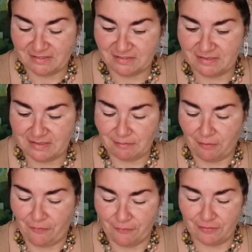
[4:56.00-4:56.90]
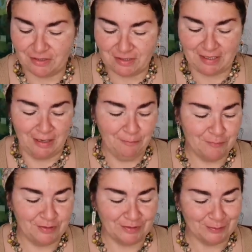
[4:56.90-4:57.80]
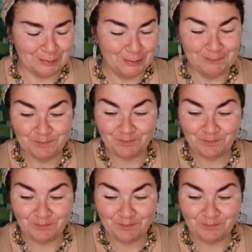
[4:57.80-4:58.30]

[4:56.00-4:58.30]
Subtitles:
darkness is my favorite time of the year.